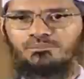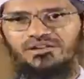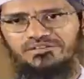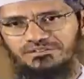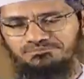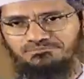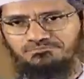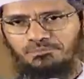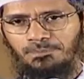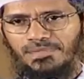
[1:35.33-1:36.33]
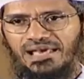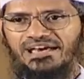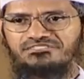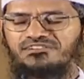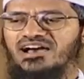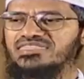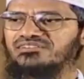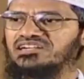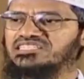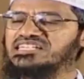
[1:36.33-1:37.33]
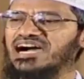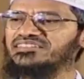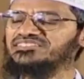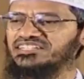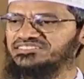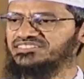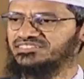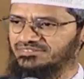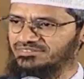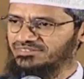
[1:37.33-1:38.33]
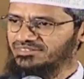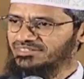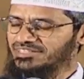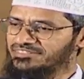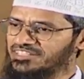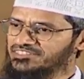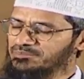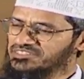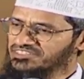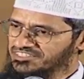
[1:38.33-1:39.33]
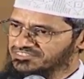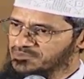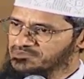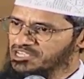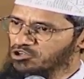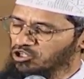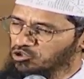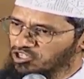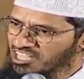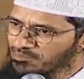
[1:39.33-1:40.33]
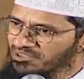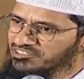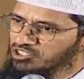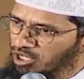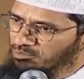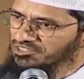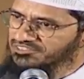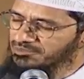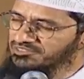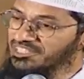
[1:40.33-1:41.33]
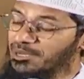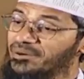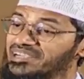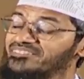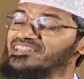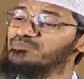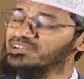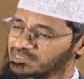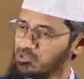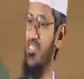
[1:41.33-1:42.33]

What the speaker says: Brother, as far as the word jihad is concerned, there's a misconception not only amongst the non-Muslims, but even among the